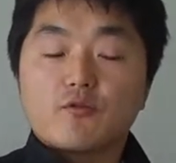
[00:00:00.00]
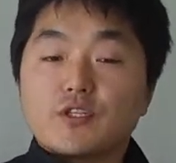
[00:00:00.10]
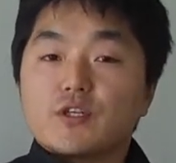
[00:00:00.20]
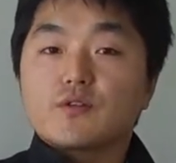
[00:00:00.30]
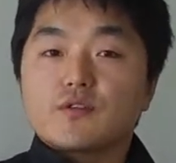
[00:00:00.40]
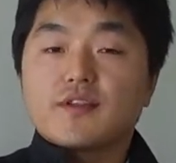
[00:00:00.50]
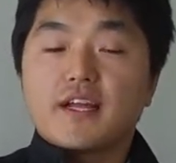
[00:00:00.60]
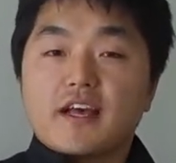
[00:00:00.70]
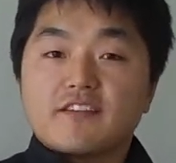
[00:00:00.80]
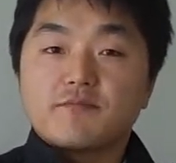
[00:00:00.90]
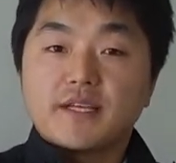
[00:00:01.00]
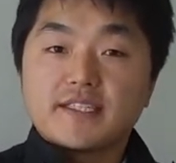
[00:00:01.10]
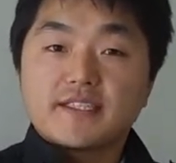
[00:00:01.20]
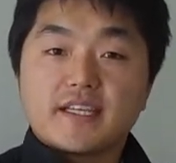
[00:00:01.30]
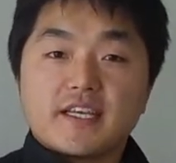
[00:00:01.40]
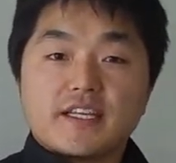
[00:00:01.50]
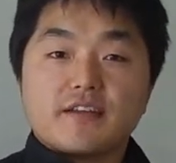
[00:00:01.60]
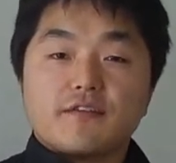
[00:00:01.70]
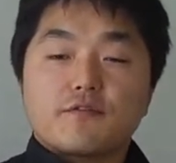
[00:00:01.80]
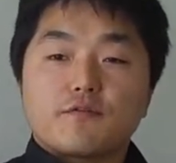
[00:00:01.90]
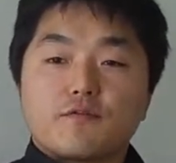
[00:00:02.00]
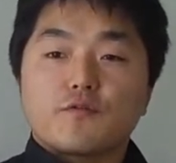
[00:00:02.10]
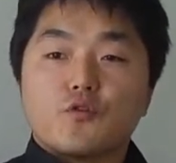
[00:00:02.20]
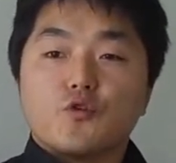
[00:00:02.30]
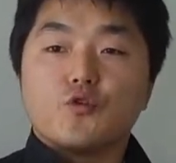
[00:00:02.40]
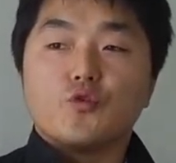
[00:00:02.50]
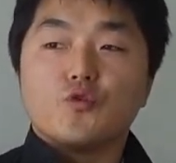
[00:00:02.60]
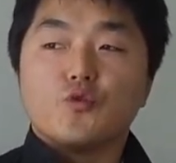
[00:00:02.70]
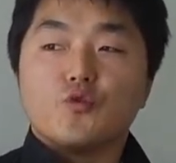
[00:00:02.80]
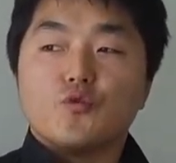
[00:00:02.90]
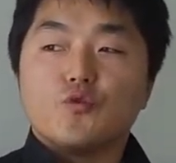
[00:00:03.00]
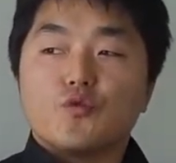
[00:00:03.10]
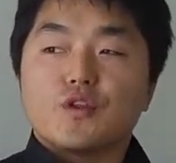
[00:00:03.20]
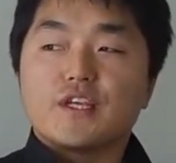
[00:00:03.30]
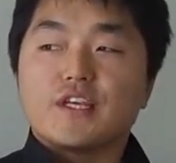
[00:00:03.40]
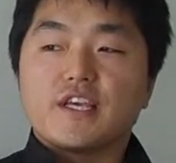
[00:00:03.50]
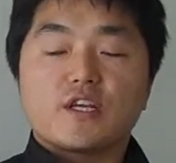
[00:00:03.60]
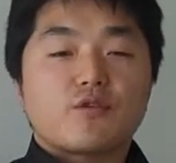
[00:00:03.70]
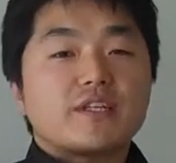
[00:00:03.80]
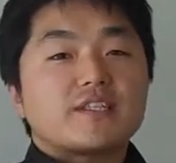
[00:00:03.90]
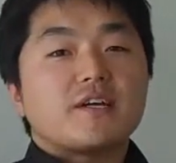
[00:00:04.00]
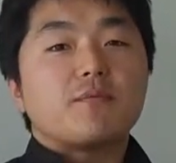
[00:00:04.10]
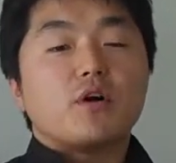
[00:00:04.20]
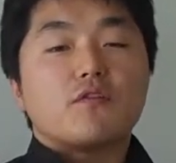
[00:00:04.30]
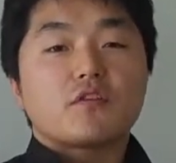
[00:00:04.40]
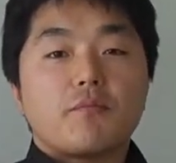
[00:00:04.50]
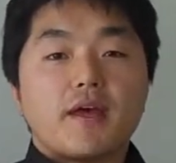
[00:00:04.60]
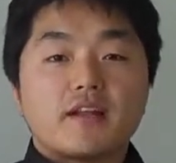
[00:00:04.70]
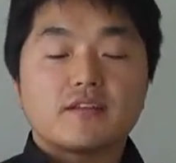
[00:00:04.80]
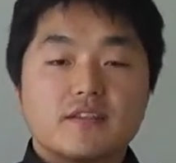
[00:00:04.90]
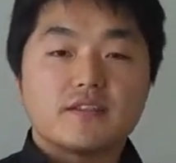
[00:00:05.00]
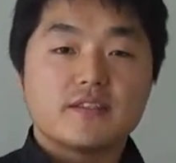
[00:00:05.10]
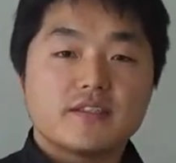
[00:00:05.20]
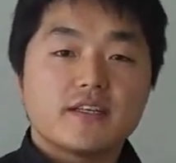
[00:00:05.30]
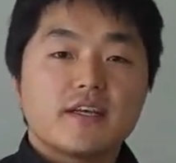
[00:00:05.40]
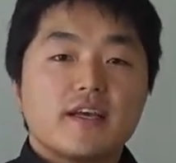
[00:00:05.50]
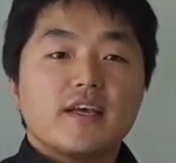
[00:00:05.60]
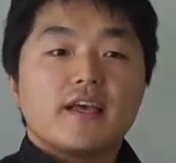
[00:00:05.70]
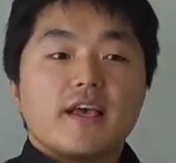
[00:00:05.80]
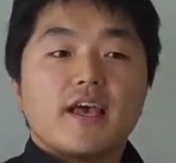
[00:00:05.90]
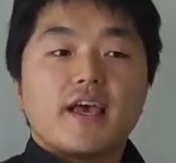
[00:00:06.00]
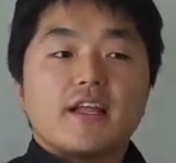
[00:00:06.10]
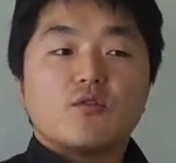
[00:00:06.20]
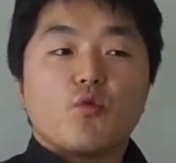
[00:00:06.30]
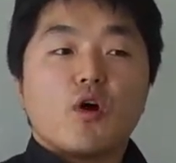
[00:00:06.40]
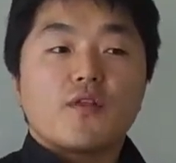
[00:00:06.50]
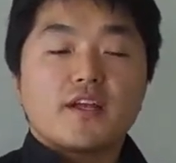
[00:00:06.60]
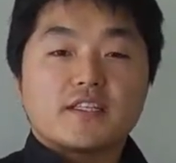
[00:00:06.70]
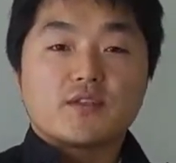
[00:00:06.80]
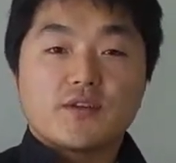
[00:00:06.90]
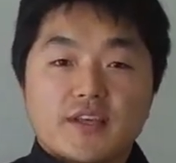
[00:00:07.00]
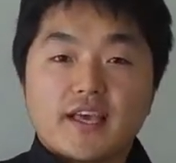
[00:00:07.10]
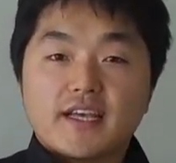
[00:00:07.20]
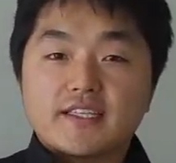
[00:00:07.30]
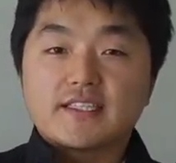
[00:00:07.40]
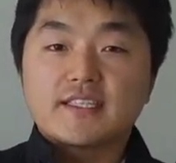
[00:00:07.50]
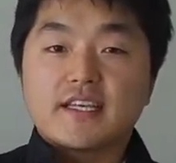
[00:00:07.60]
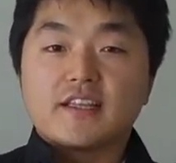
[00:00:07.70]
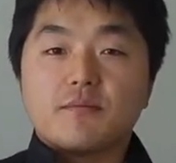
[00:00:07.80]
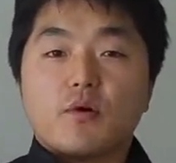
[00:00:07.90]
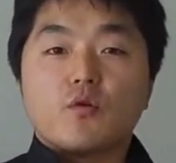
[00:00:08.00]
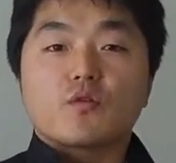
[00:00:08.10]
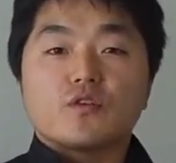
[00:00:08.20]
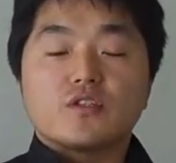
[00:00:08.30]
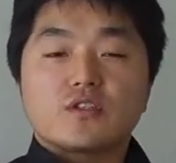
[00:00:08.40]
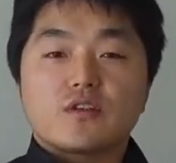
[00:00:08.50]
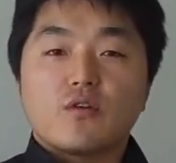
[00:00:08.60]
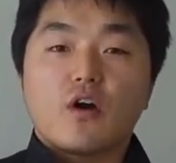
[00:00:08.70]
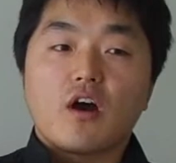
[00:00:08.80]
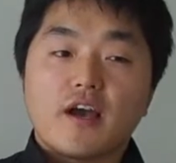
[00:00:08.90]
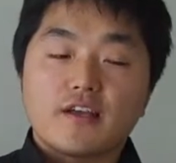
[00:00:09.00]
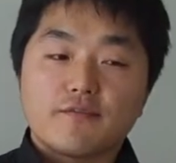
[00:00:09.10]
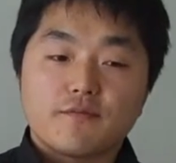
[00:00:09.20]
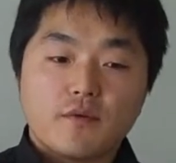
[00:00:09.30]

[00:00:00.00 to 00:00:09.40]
The results of that have been seen through the increased number of competitors, and while that is not the case in the Balkans, I